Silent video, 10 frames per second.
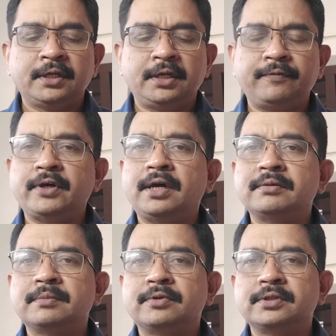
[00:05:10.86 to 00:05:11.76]
If you have
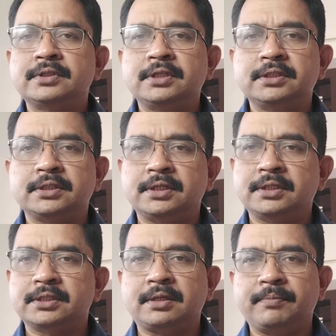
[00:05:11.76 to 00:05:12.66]
some questions,
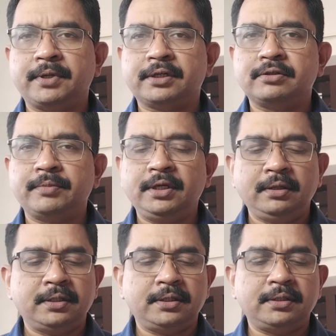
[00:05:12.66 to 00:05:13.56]
just come back to me,
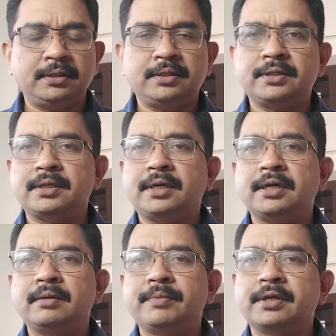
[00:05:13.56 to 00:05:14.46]
and
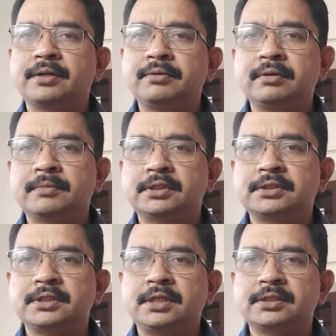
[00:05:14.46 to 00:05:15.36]
I'll be continuing with the
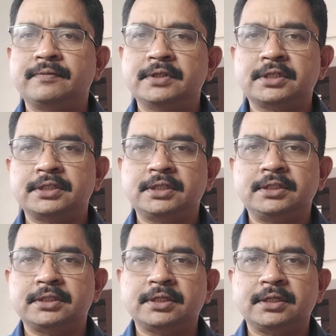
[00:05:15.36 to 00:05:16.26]
series of
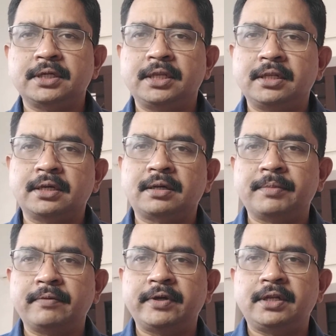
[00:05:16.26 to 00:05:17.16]
discussions in the
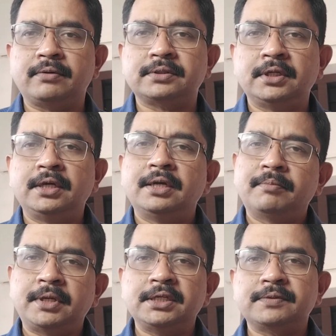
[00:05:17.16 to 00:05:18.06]
coming videos.
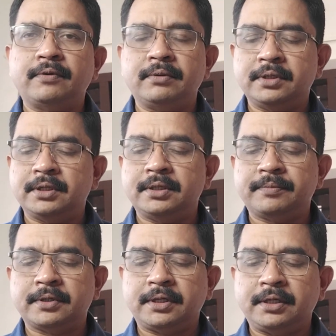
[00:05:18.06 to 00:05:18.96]
Please,
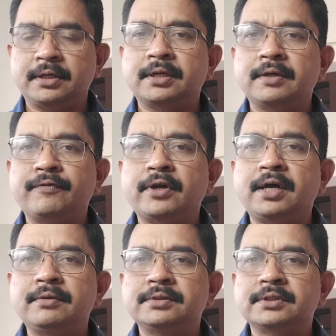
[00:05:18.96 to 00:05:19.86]
if
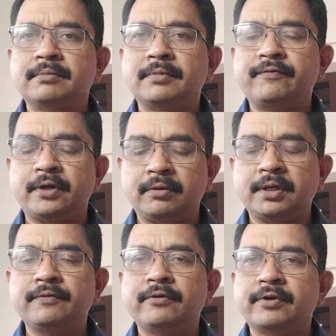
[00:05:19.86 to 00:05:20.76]
you are
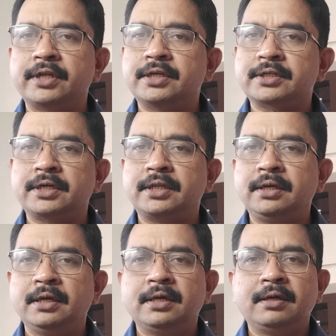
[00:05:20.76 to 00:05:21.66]
looking for any training,
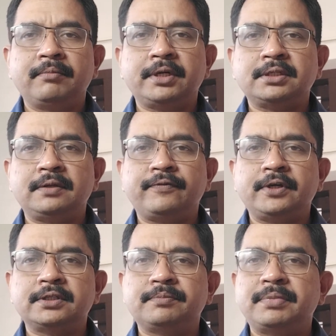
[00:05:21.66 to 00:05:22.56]
myself
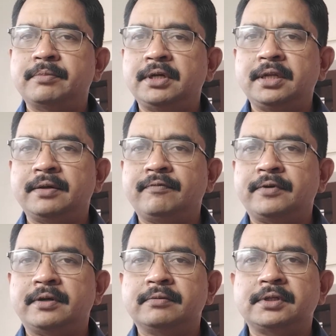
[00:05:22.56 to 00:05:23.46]
is Bimal. I am
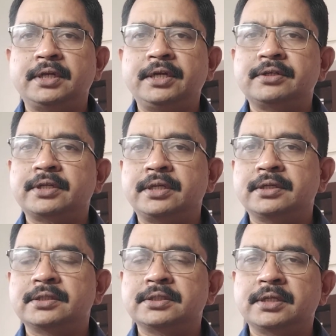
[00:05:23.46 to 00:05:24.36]
one of the lead
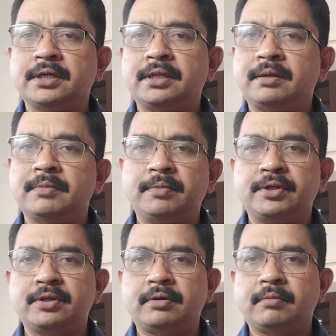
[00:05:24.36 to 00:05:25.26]
trainers in
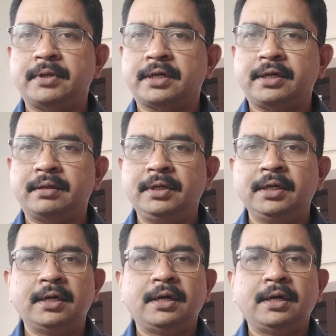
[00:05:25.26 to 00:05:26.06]
MWT Global Academy.